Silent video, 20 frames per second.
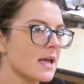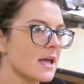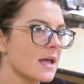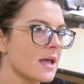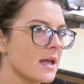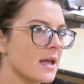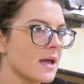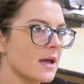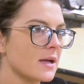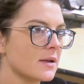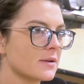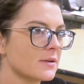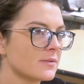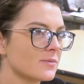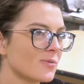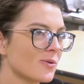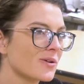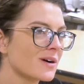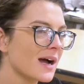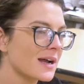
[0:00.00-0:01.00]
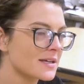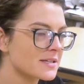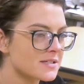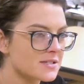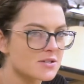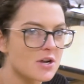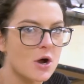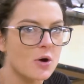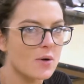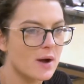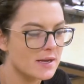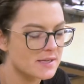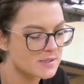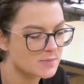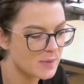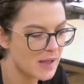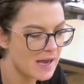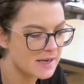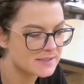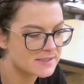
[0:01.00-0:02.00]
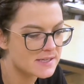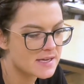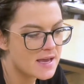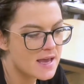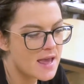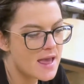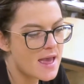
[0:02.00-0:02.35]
and well, kind of snow ice blocks,